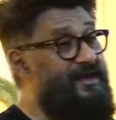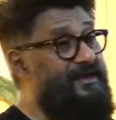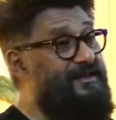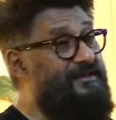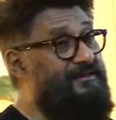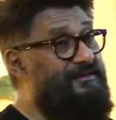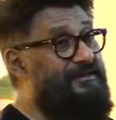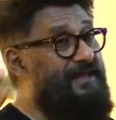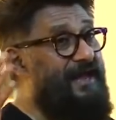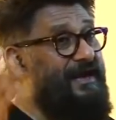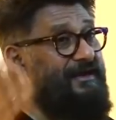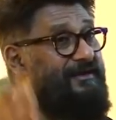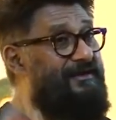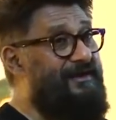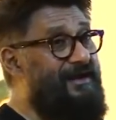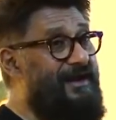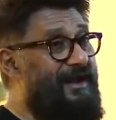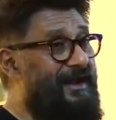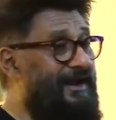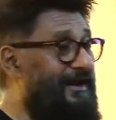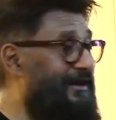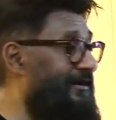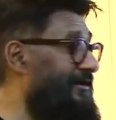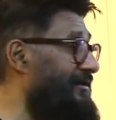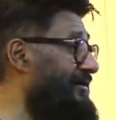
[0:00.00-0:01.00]
in that
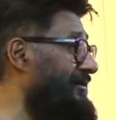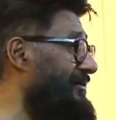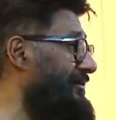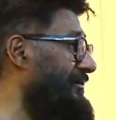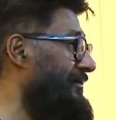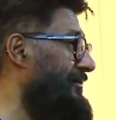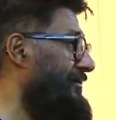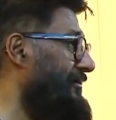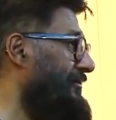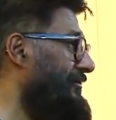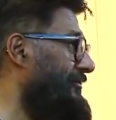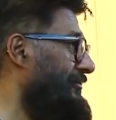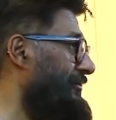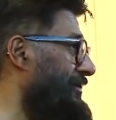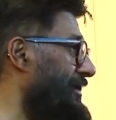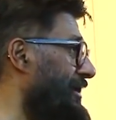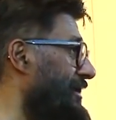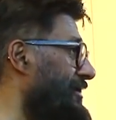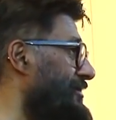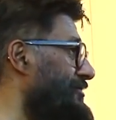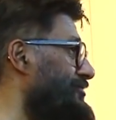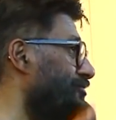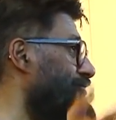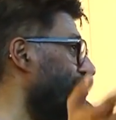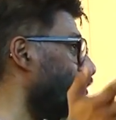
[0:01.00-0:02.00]
land,
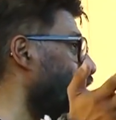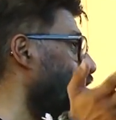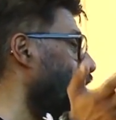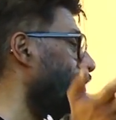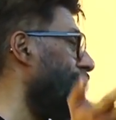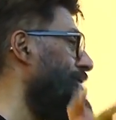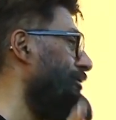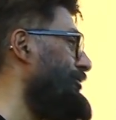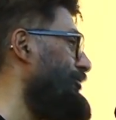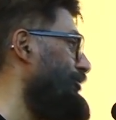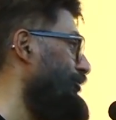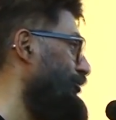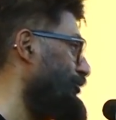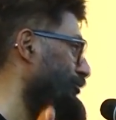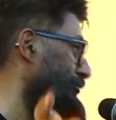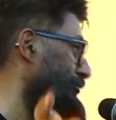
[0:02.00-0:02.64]
there is no Hindu.